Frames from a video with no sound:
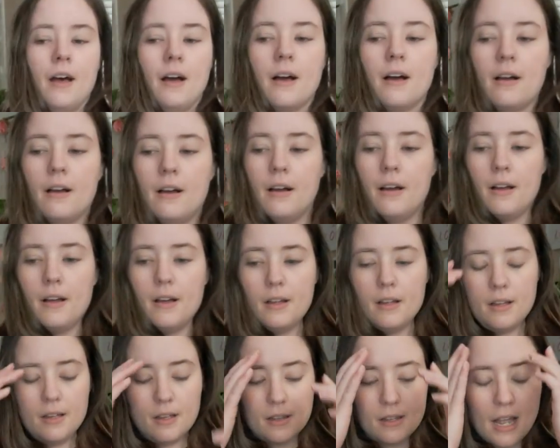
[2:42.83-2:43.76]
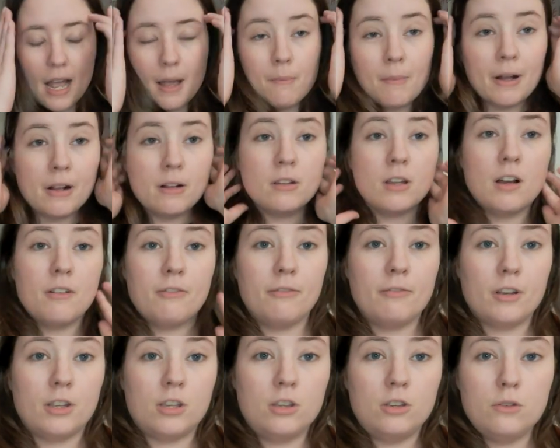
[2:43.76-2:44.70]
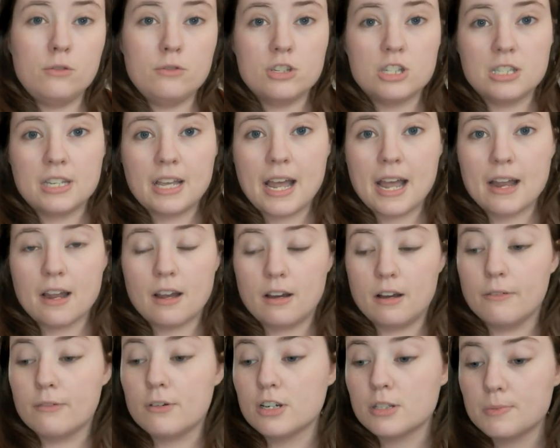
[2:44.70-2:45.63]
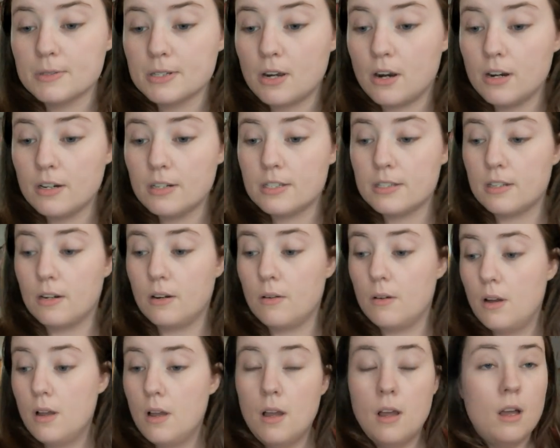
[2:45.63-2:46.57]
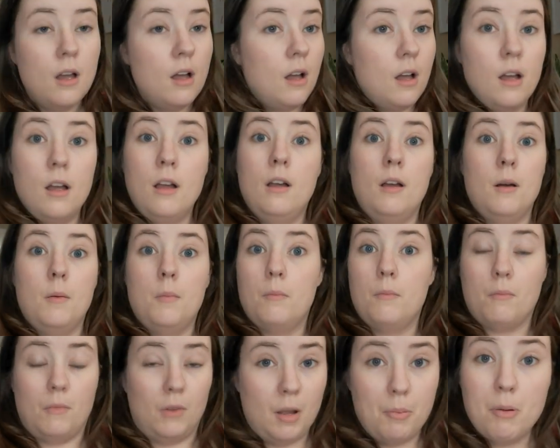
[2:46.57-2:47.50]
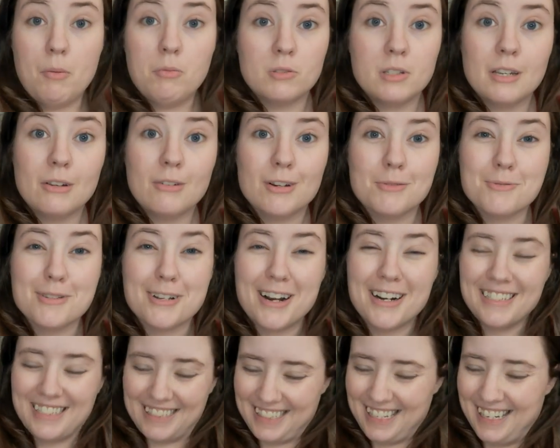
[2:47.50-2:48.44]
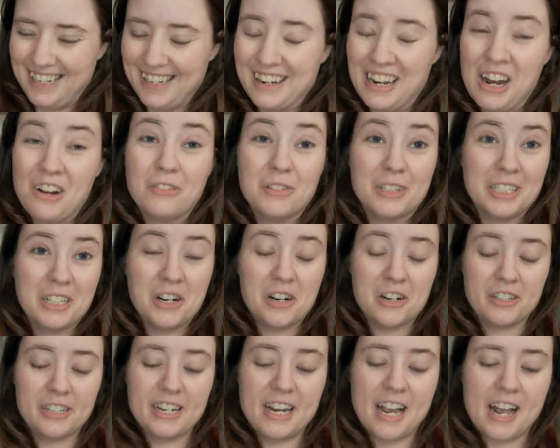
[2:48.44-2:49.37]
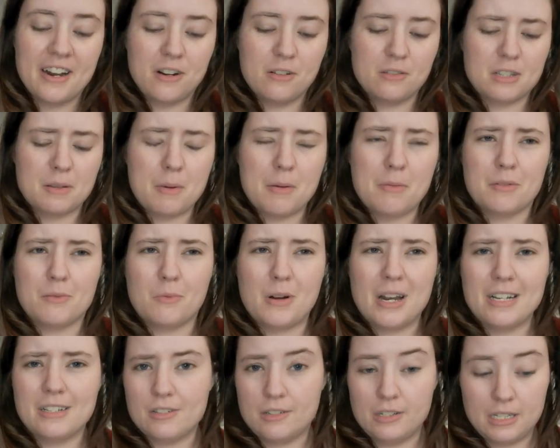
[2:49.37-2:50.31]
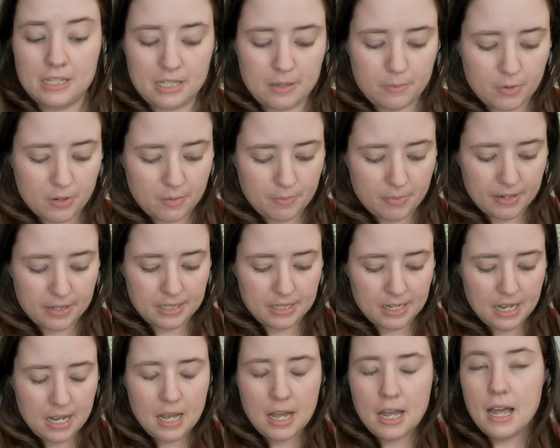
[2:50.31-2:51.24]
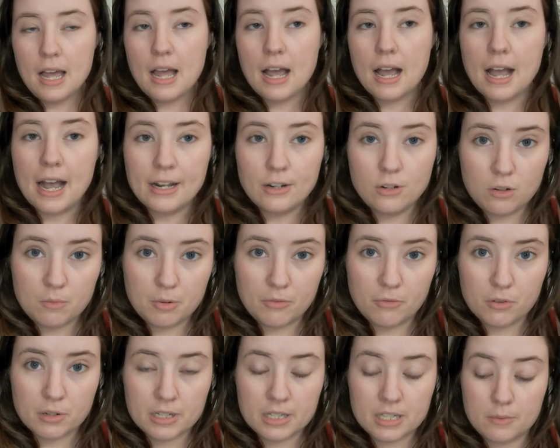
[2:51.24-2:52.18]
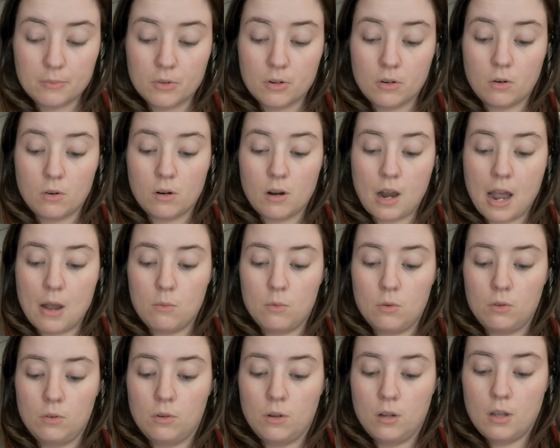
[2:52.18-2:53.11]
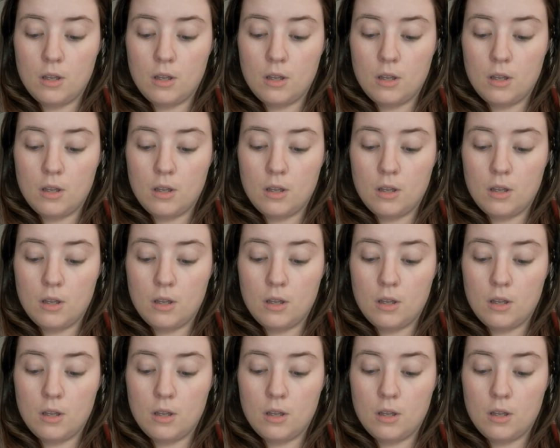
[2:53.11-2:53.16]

Uh, I mailed off a huge stack of Christmas cards, so a lot of people's getting Christmas cards really early. I know some people would wait until December, but I do it before December or I will